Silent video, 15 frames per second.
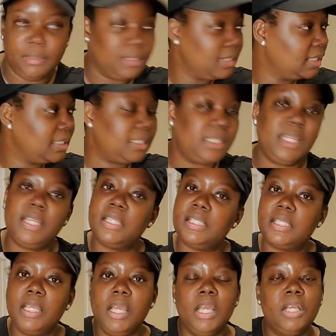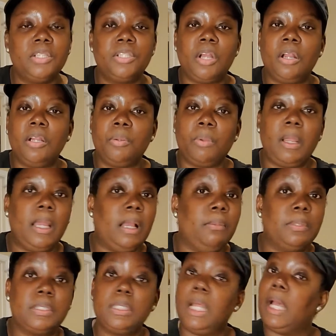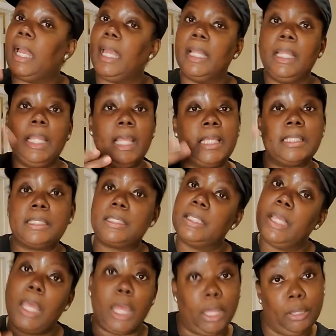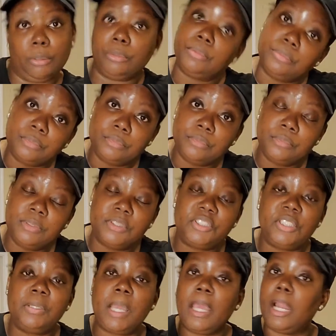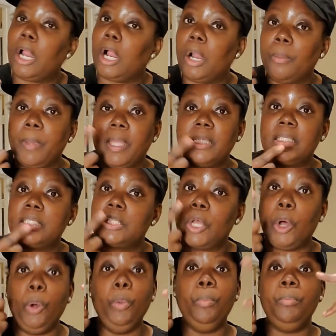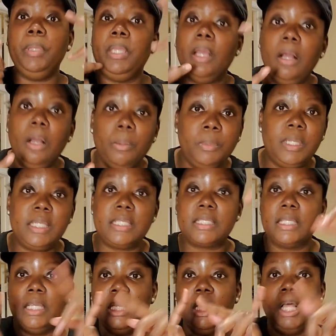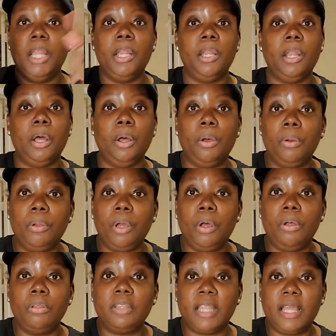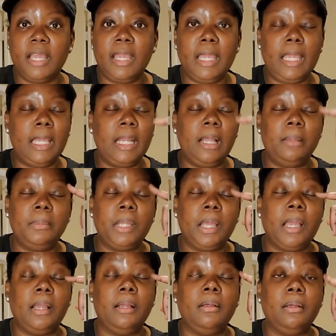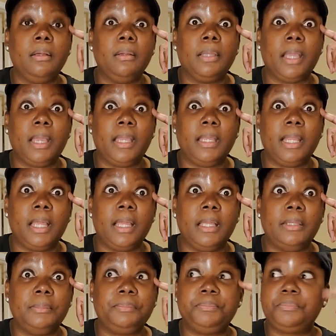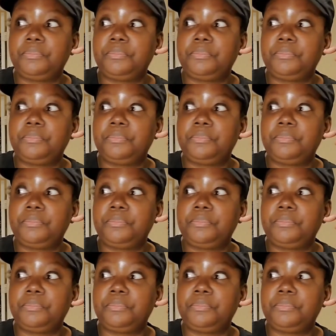Sis turned around, was like, let's go. She had already scoped me up with this long old thing. And I'm like, okay now.